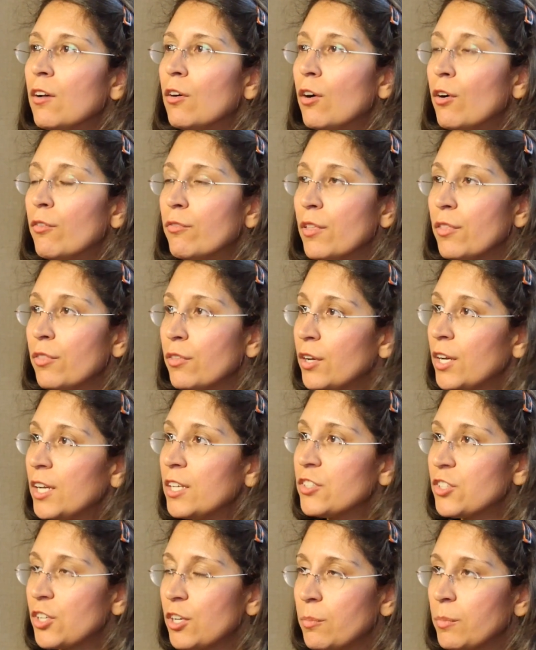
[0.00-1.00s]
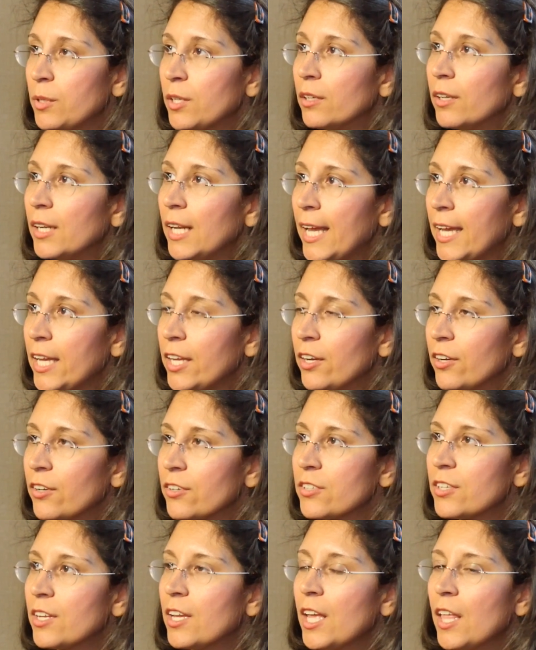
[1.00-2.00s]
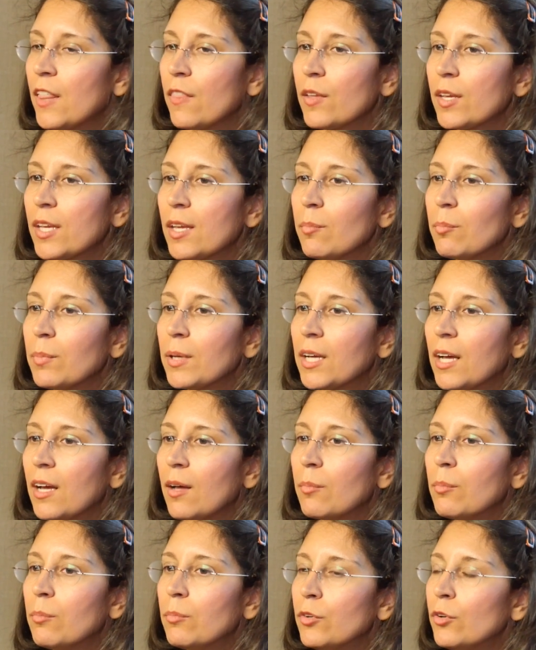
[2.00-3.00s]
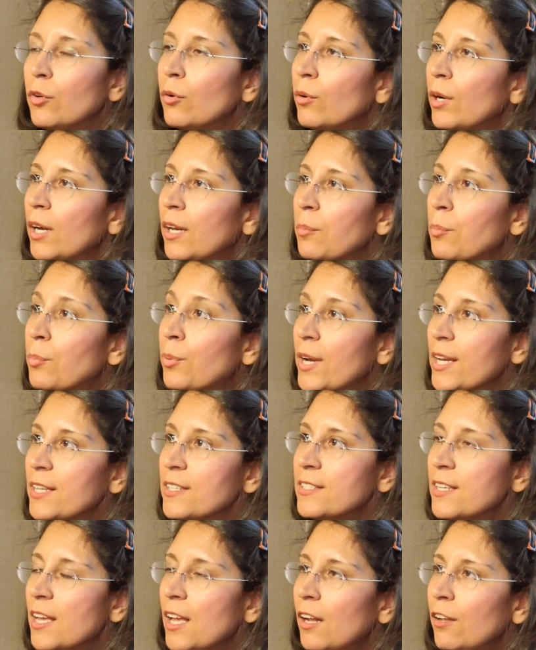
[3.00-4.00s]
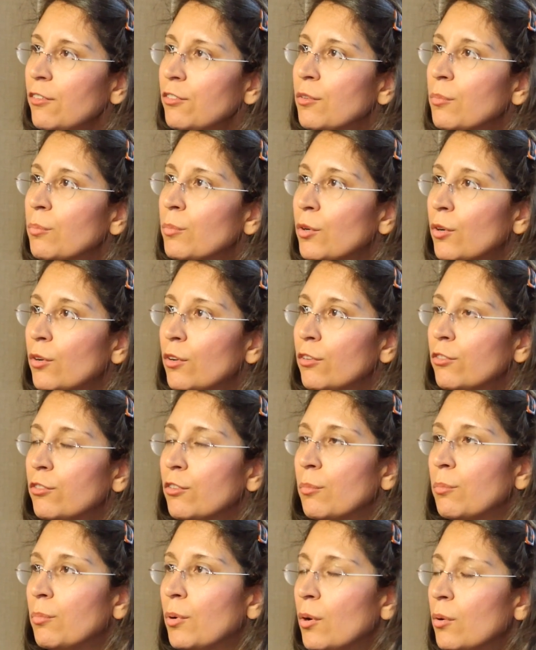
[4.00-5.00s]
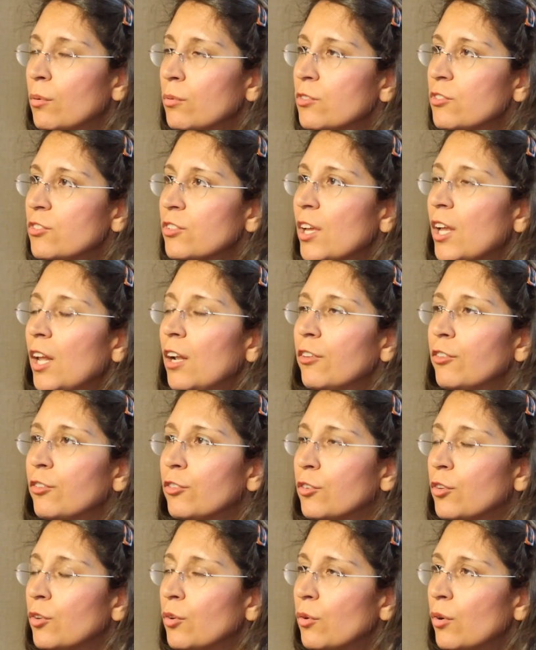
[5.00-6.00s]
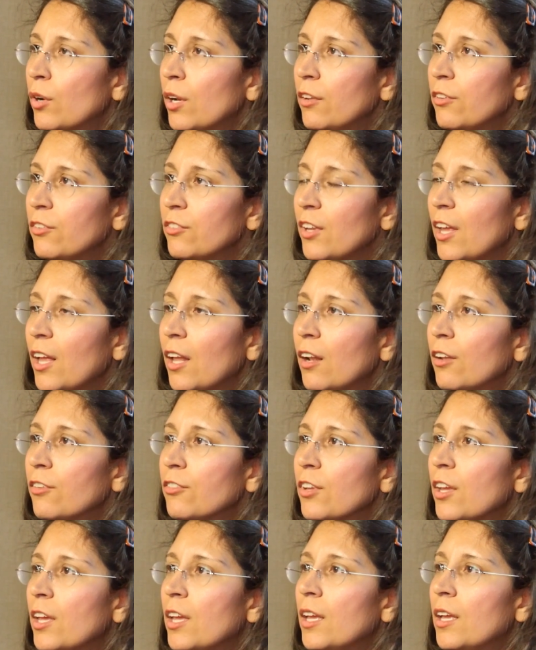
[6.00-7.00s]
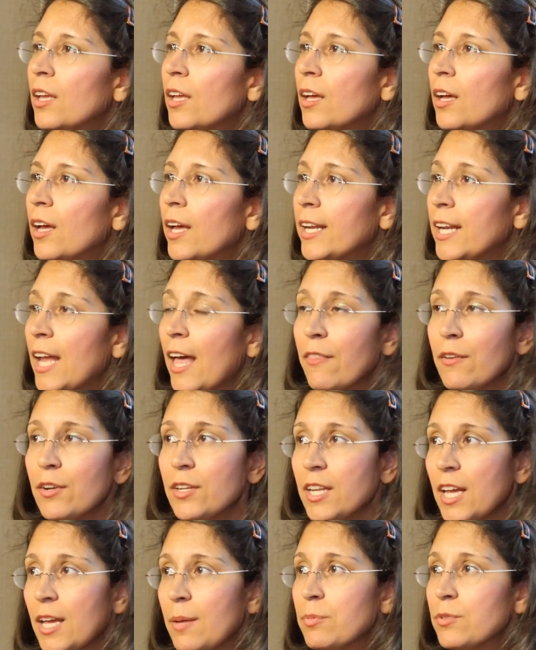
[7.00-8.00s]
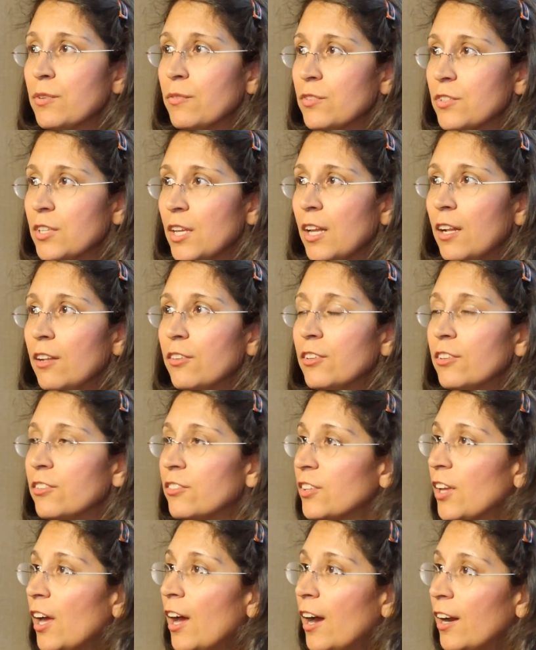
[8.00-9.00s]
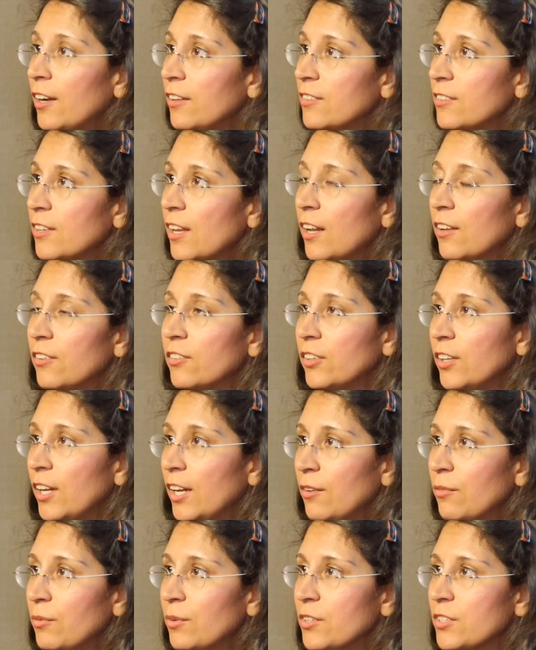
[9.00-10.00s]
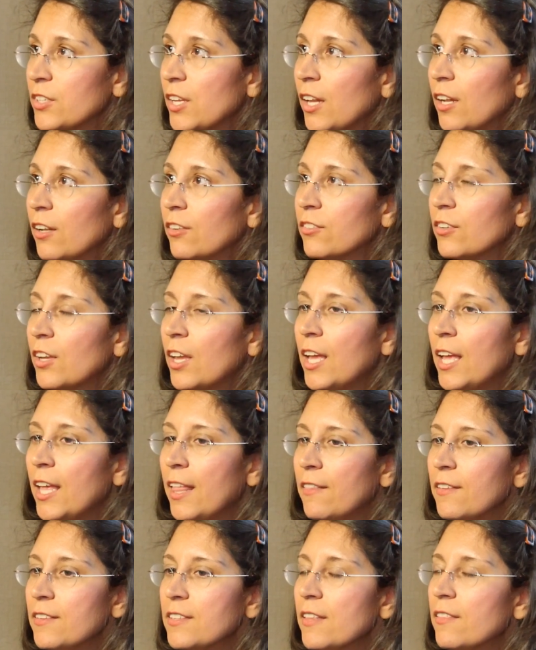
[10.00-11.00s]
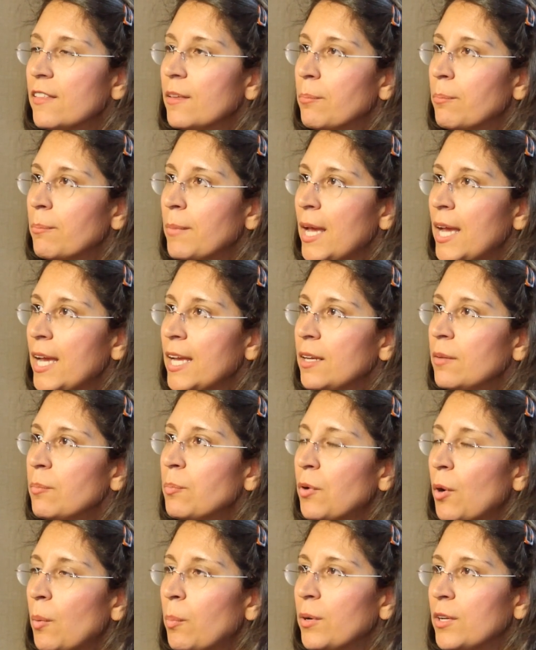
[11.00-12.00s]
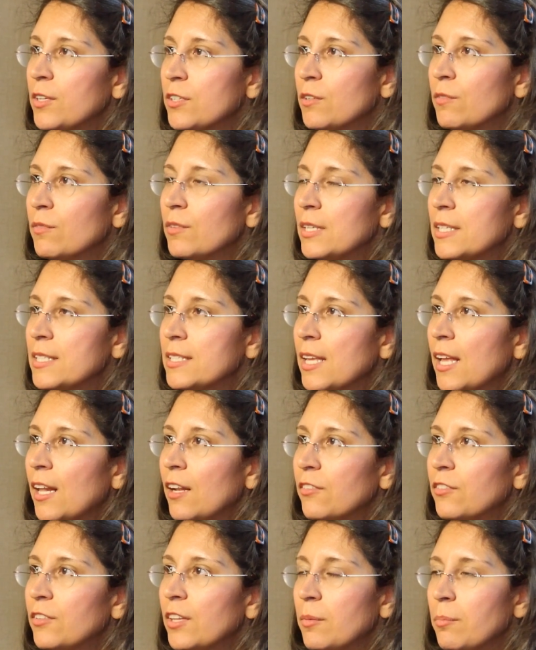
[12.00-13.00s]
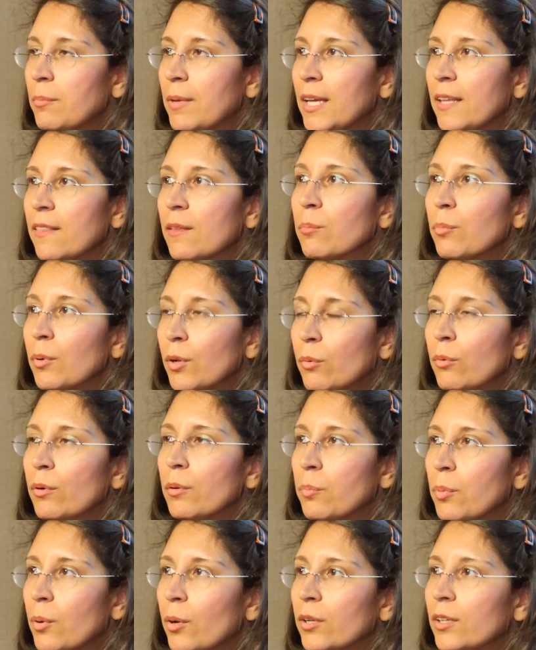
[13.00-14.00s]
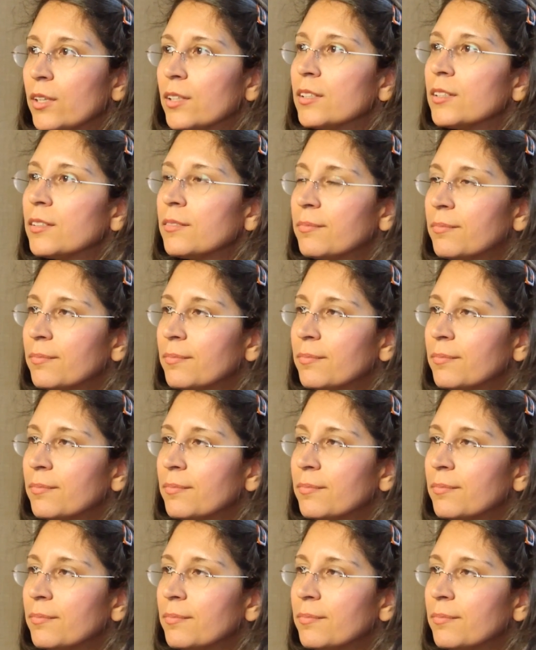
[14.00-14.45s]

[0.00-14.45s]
of the three germinal layers. They can become not only breast cells, but also bone cells, neural cells, and other types of cells, such as heart cells and liver cells. These are the main properties of these cells that make them pluripotent.